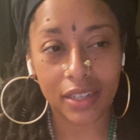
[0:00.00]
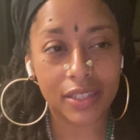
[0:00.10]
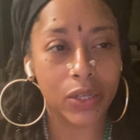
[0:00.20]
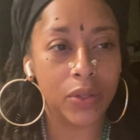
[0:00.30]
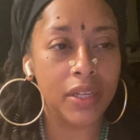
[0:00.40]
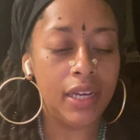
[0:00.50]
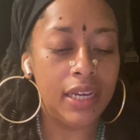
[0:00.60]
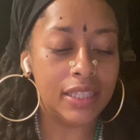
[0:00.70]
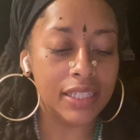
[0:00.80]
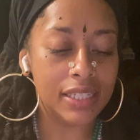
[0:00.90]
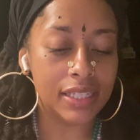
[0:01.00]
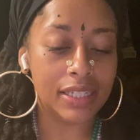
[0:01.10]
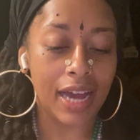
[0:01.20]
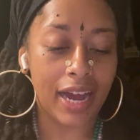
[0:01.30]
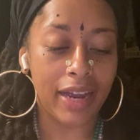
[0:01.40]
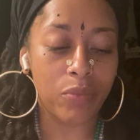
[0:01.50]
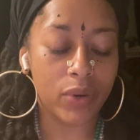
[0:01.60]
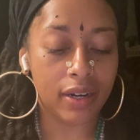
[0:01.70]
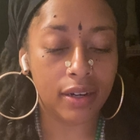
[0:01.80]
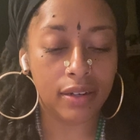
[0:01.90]
So this is a time
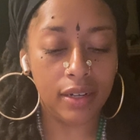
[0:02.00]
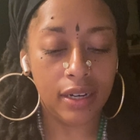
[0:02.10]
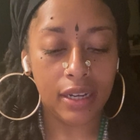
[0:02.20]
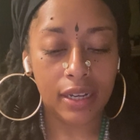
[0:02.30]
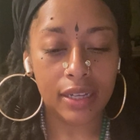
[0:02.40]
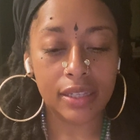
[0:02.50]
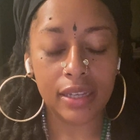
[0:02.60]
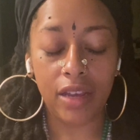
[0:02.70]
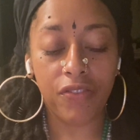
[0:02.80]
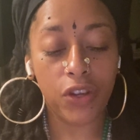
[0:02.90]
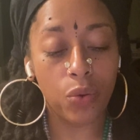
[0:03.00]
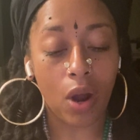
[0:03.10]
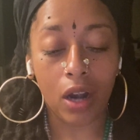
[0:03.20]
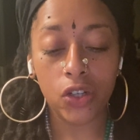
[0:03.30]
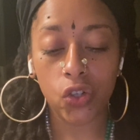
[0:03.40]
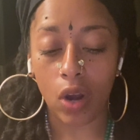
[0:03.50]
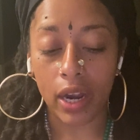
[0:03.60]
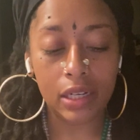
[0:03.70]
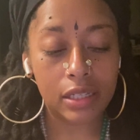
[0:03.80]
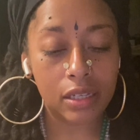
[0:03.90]
where if you are
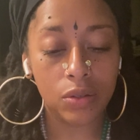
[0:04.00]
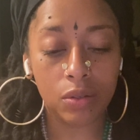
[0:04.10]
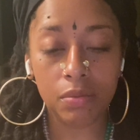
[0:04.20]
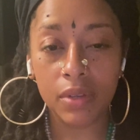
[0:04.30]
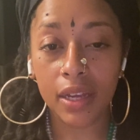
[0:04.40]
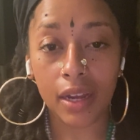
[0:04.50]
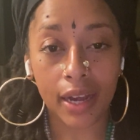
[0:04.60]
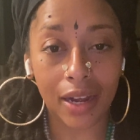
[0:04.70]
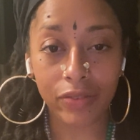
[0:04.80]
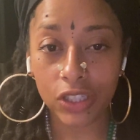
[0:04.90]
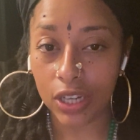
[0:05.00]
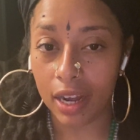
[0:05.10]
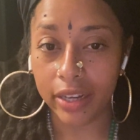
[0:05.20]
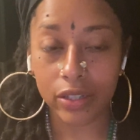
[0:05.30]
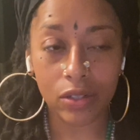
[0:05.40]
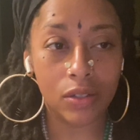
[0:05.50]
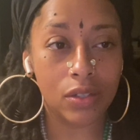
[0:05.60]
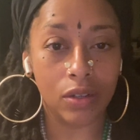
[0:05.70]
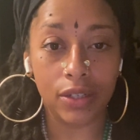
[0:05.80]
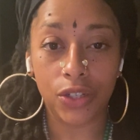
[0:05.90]
trying to have a child,
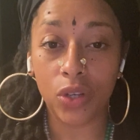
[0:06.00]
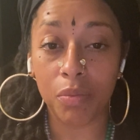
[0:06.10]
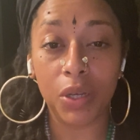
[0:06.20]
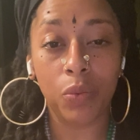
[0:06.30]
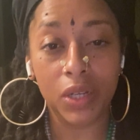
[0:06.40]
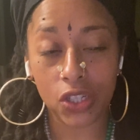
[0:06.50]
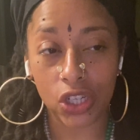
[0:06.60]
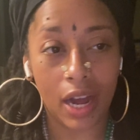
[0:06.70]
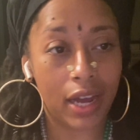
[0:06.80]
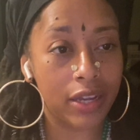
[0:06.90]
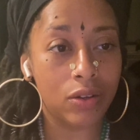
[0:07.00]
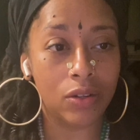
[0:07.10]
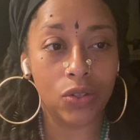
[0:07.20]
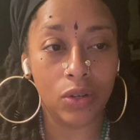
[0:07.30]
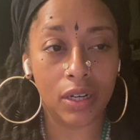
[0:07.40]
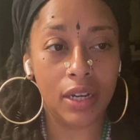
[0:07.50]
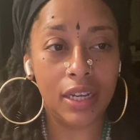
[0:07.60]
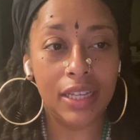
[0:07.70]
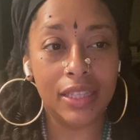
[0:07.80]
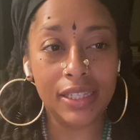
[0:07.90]
or you can be with child, or
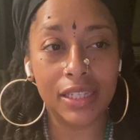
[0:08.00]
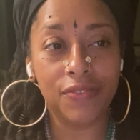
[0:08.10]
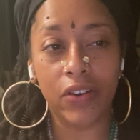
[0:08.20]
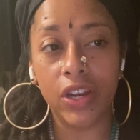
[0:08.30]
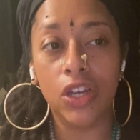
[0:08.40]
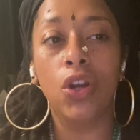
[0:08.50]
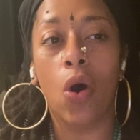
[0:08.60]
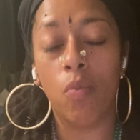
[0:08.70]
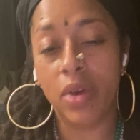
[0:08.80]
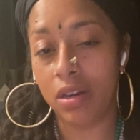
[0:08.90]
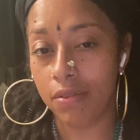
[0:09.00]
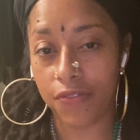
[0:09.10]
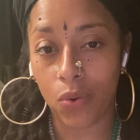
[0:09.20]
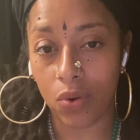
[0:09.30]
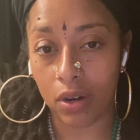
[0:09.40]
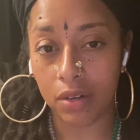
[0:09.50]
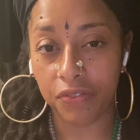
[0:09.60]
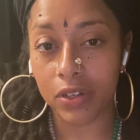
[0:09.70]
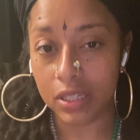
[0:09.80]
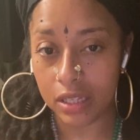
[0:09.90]
this is very good omen for
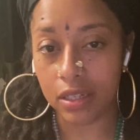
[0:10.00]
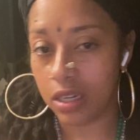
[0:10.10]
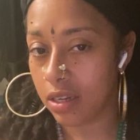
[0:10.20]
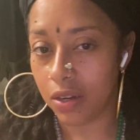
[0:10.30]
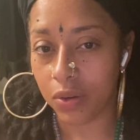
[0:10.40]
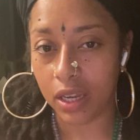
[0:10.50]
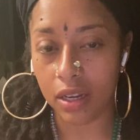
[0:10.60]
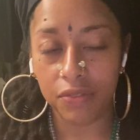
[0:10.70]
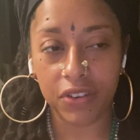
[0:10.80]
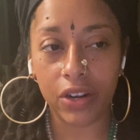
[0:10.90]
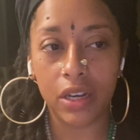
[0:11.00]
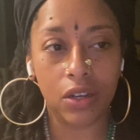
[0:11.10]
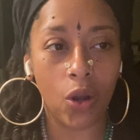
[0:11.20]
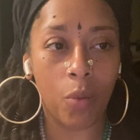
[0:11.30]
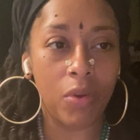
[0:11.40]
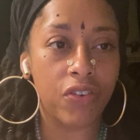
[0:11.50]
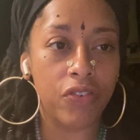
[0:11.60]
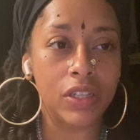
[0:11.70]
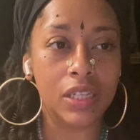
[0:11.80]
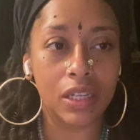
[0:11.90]
fertility, okay? Very good omen for
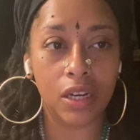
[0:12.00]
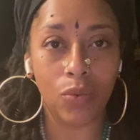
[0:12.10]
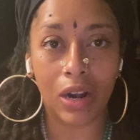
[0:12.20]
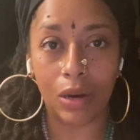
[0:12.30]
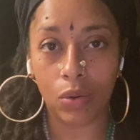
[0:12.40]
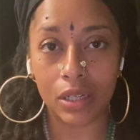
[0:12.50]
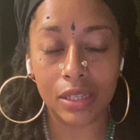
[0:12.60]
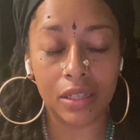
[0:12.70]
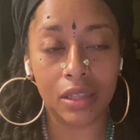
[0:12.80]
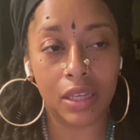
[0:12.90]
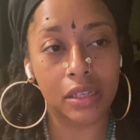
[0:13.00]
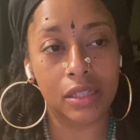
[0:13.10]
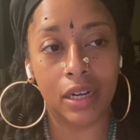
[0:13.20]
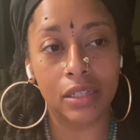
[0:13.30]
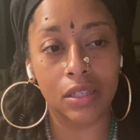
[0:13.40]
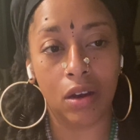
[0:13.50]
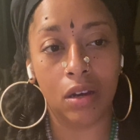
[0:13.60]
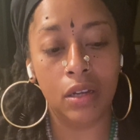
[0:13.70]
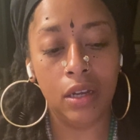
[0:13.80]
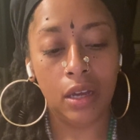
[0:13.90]
fertility where I was and the things that I saw.
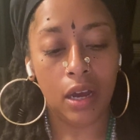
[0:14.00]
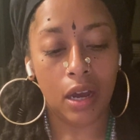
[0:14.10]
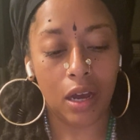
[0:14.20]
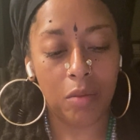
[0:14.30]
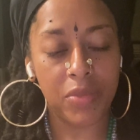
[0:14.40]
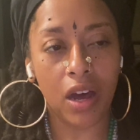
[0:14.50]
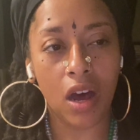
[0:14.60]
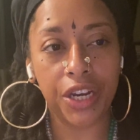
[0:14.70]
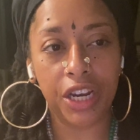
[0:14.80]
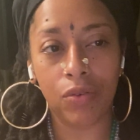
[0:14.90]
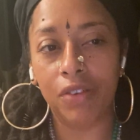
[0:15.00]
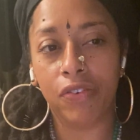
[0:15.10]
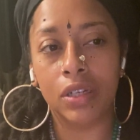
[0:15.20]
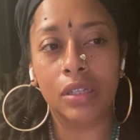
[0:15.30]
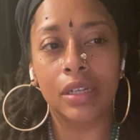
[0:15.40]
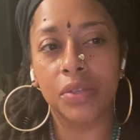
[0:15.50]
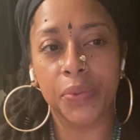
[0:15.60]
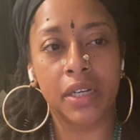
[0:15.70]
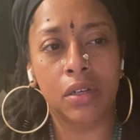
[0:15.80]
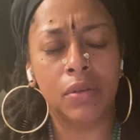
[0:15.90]
The honey reference as
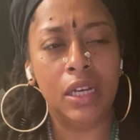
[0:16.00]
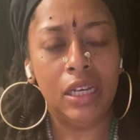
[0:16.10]
well.